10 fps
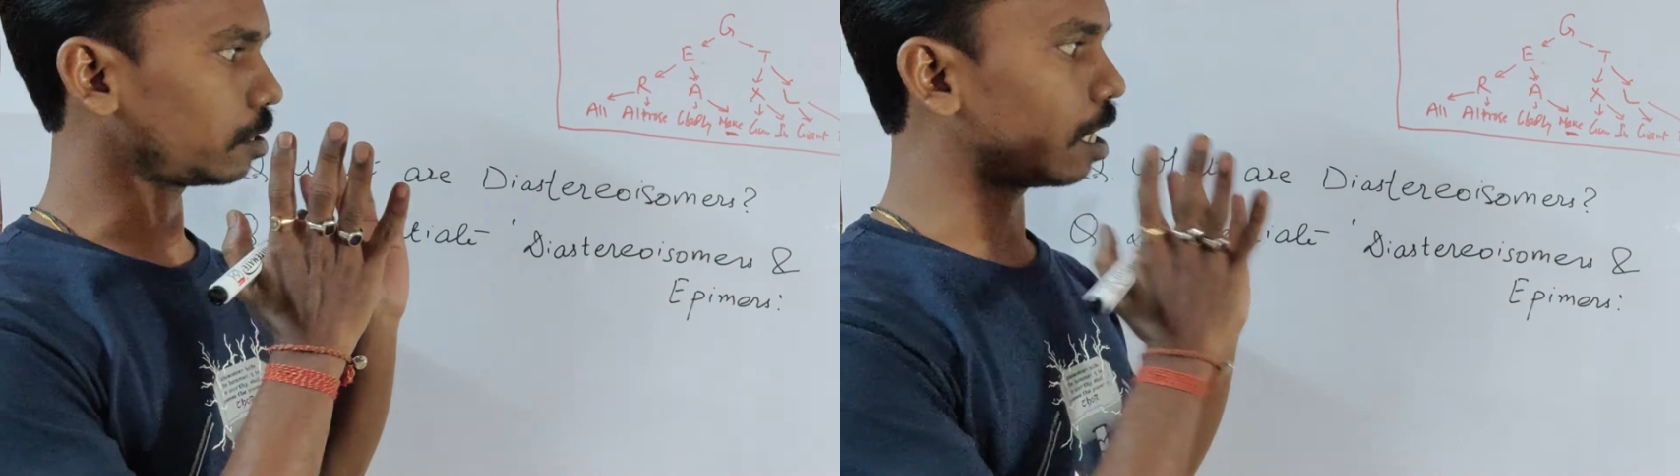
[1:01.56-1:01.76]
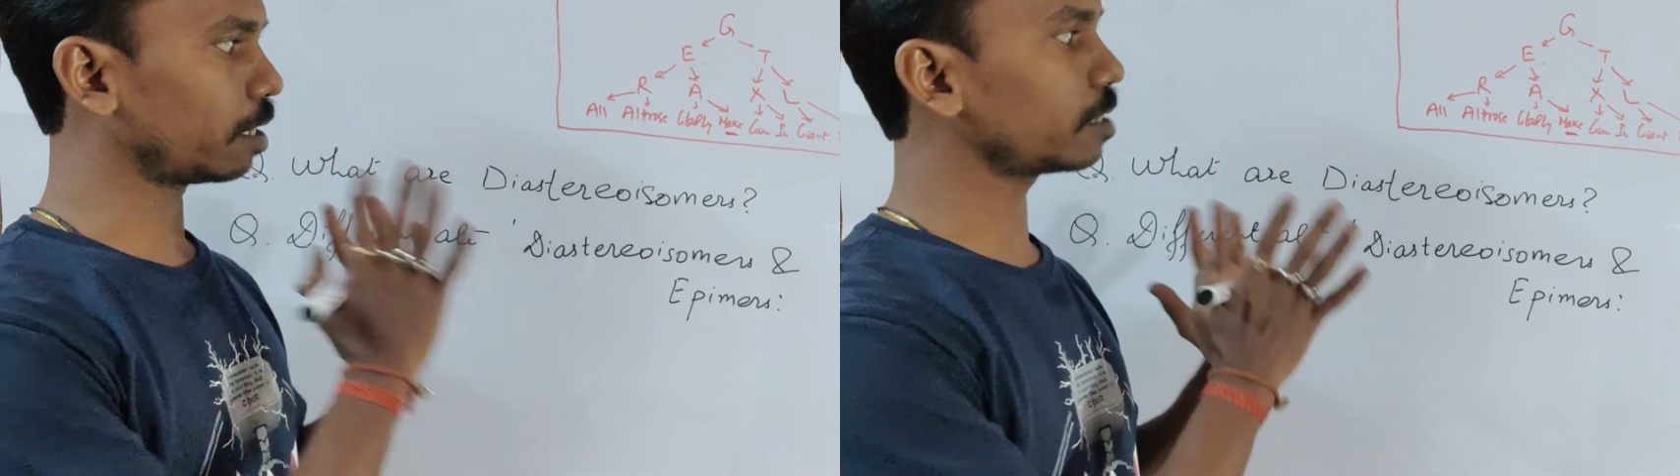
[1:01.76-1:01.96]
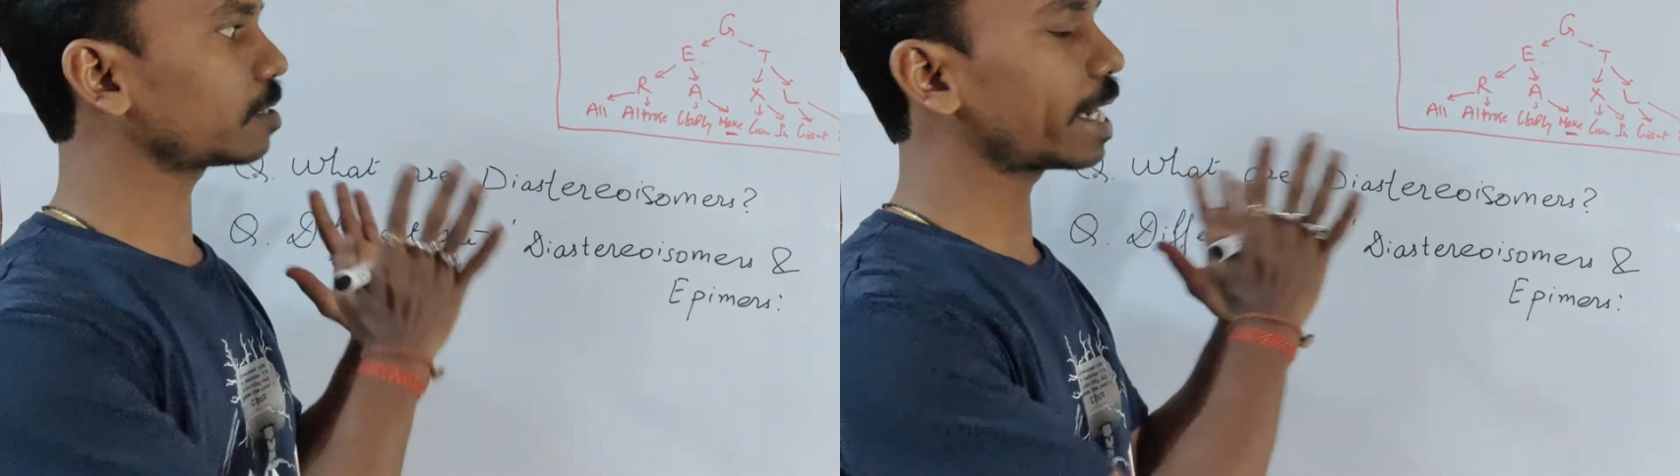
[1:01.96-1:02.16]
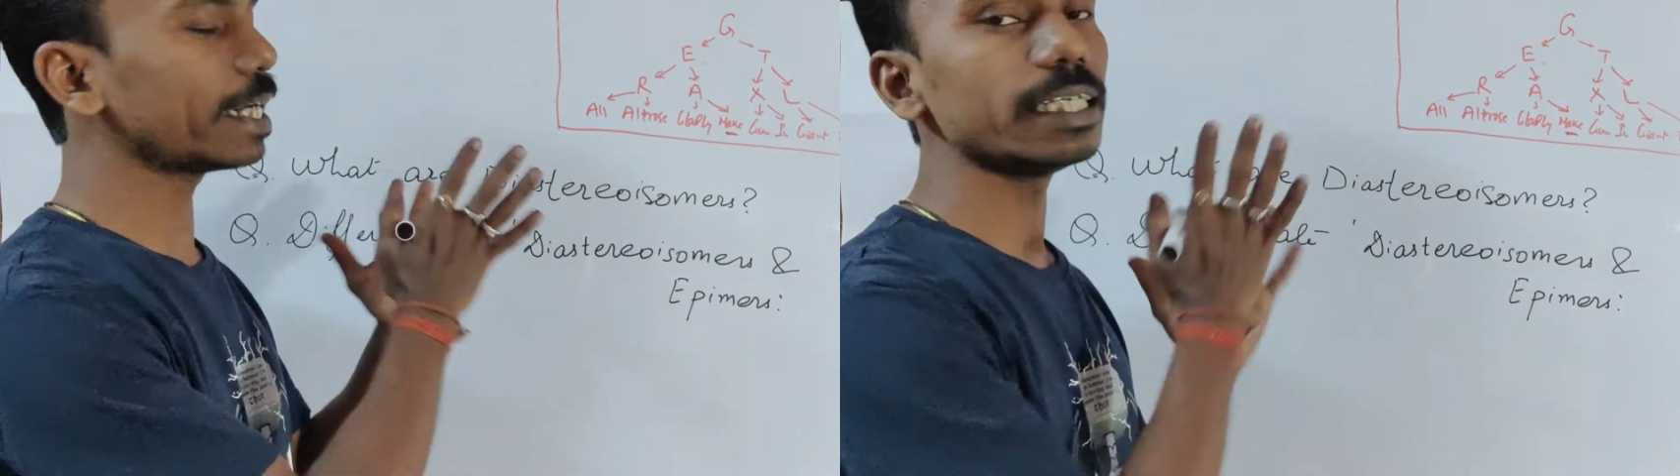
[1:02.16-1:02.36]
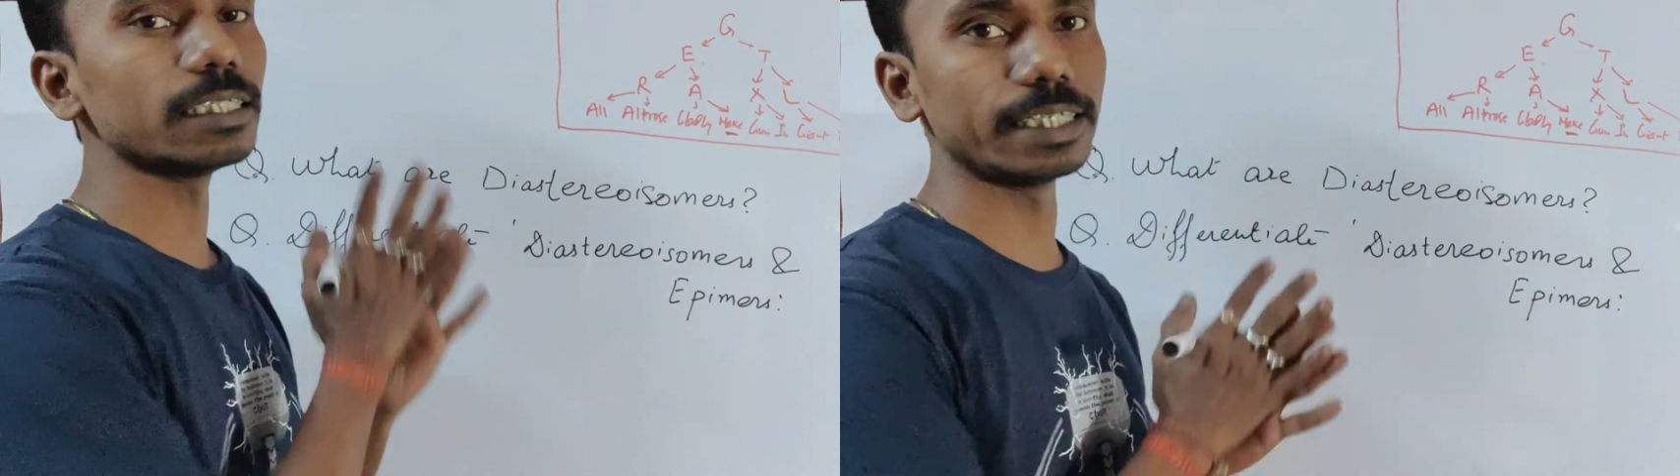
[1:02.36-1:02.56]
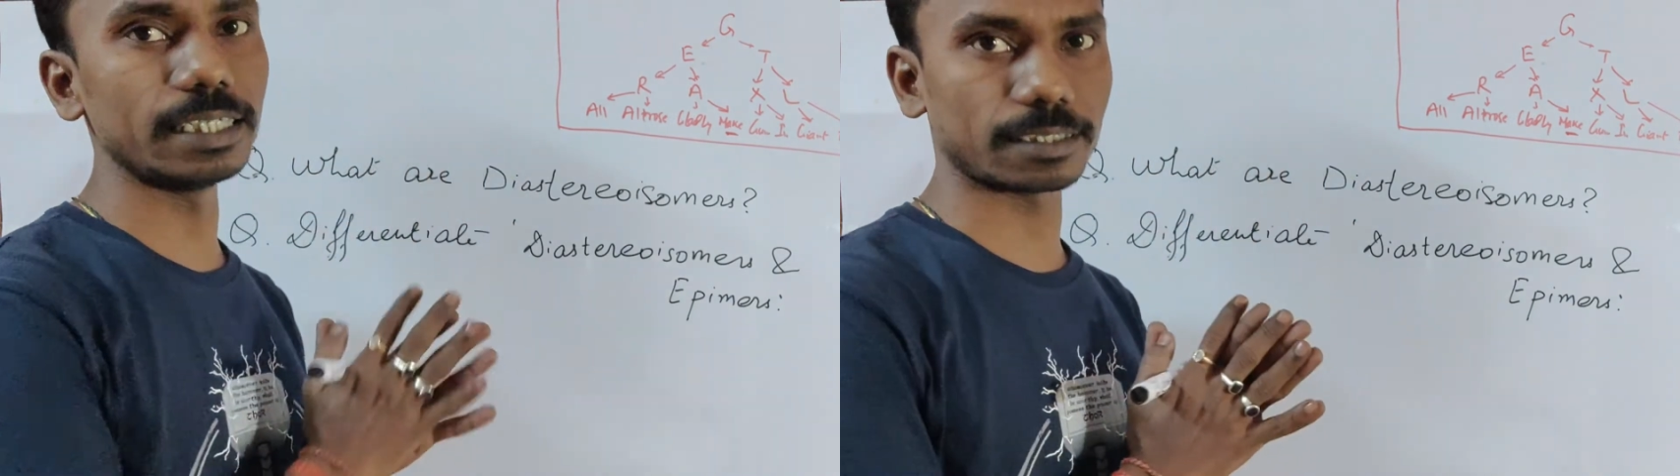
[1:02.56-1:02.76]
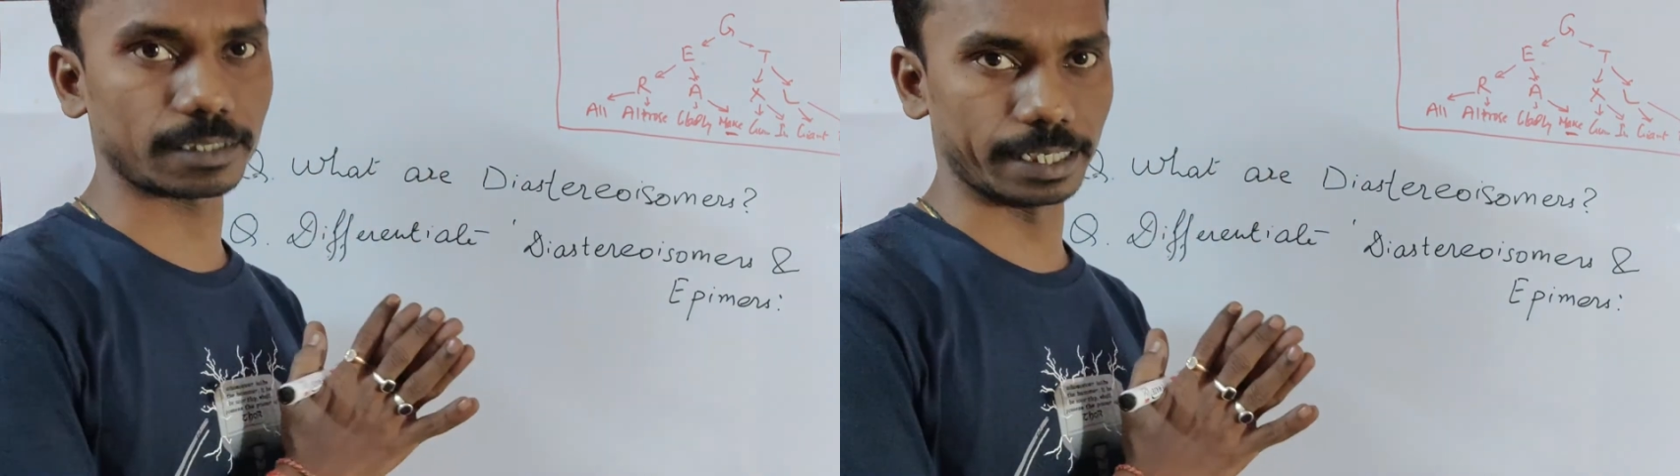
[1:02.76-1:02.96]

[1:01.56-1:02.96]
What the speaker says: understanding these